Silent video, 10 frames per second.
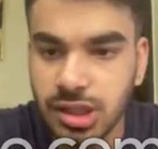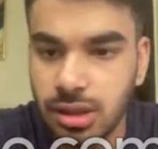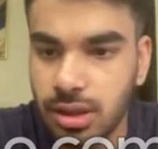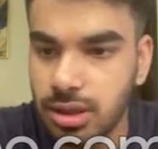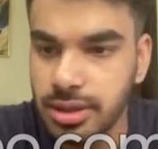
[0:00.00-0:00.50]

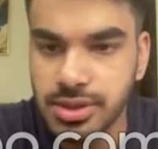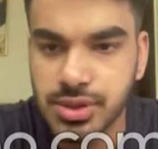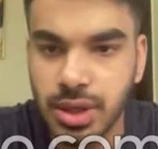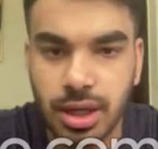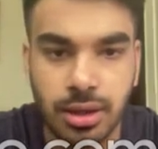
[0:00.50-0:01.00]
So
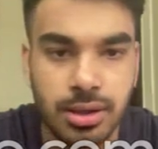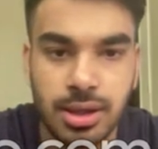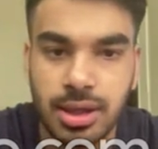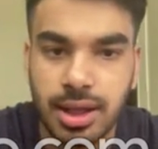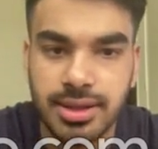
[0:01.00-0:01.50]
yeah,
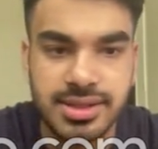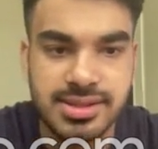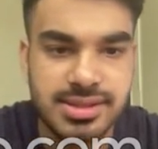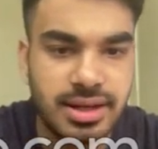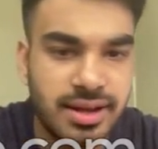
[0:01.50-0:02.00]
this
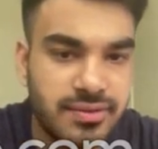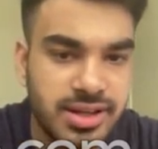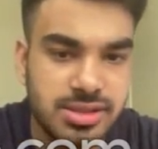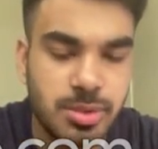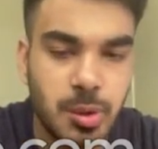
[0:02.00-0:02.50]
is the
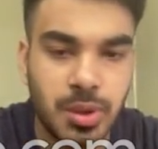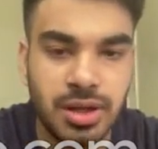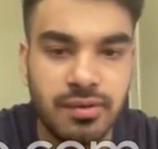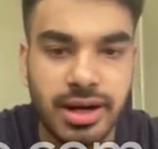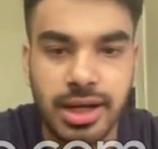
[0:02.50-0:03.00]
difference between
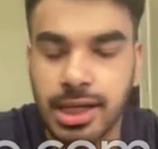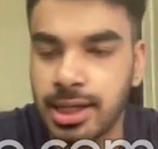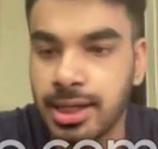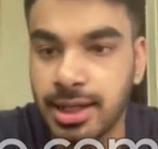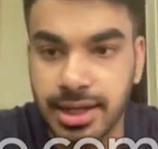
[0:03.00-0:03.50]
a vector
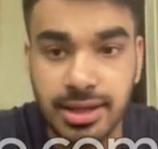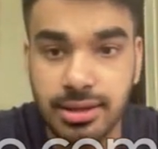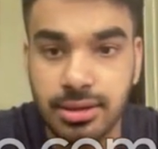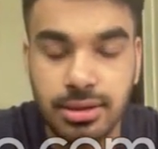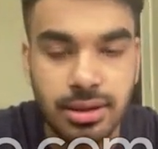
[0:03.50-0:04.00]
and an
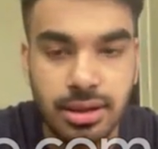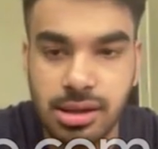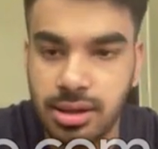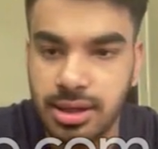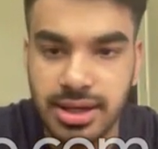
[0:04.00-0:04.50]
array.
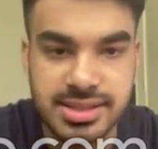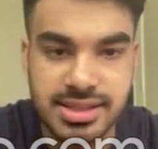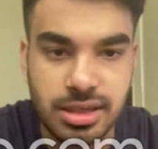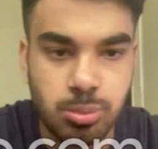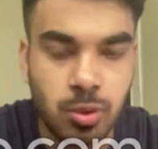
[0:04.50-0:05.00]
Let's
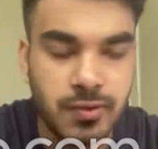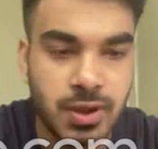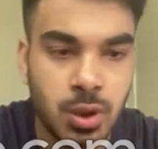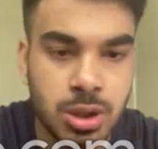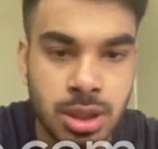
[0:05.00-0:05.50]
keep
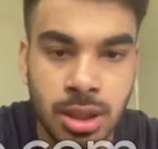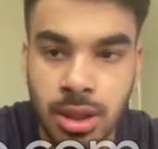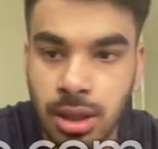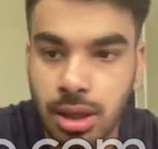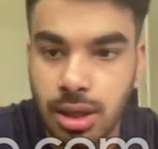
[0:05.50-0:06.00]
moving on.
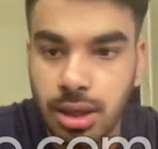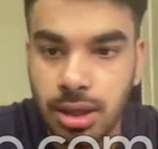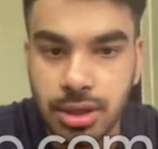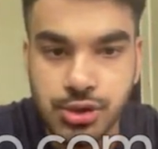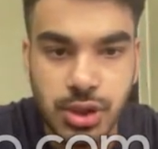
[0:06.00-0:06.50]

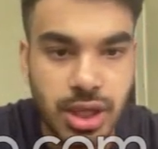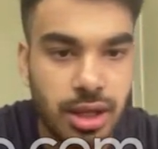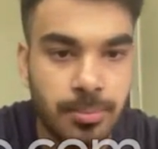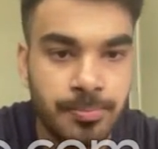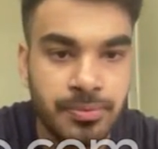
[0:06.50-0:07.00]
So
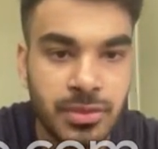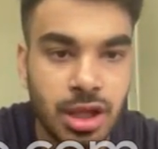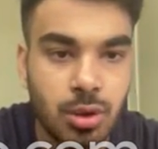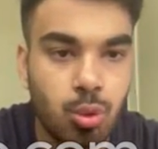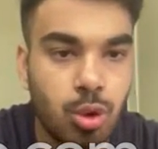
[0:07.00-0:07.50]
yeah,
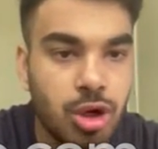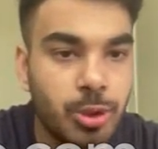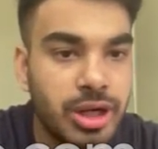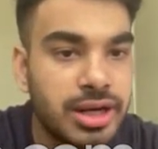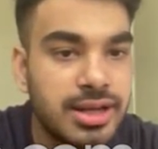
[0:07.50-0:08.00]
what
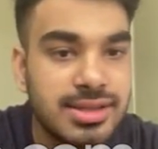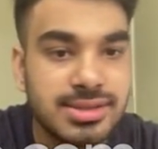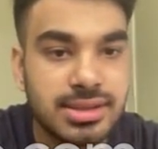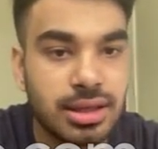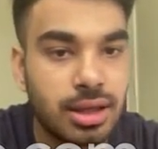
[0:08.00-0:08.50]
we did
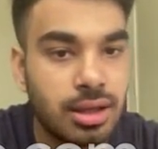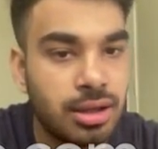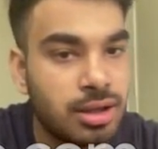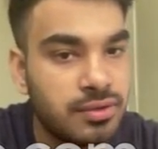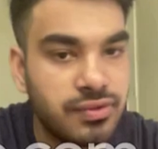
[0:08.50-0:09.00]
is,
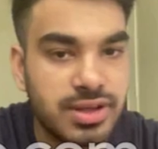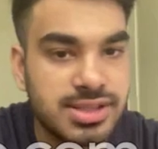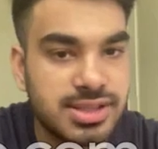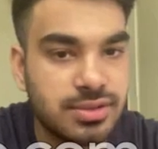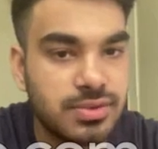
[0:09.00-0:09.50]

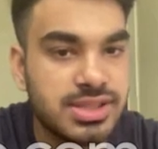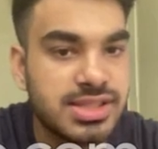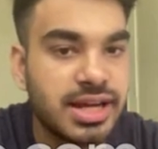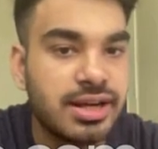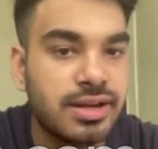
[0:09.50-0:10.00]
first we
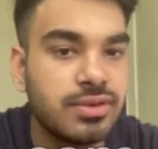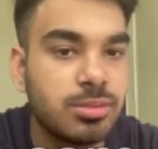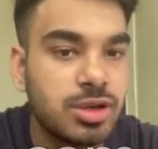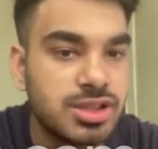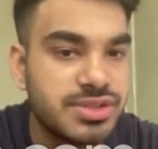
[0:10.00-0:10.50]
checked if the
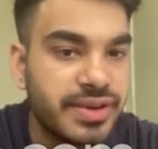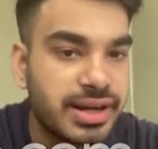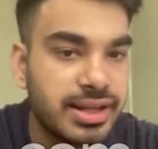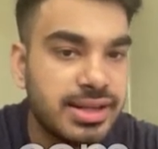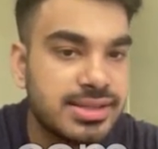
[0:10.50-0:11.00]
merged
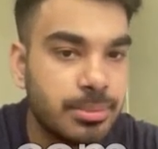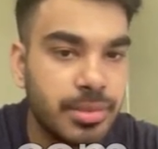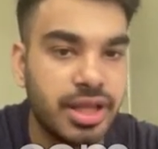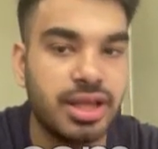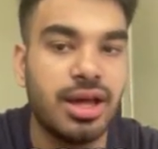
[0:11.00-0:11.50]
vector is empty.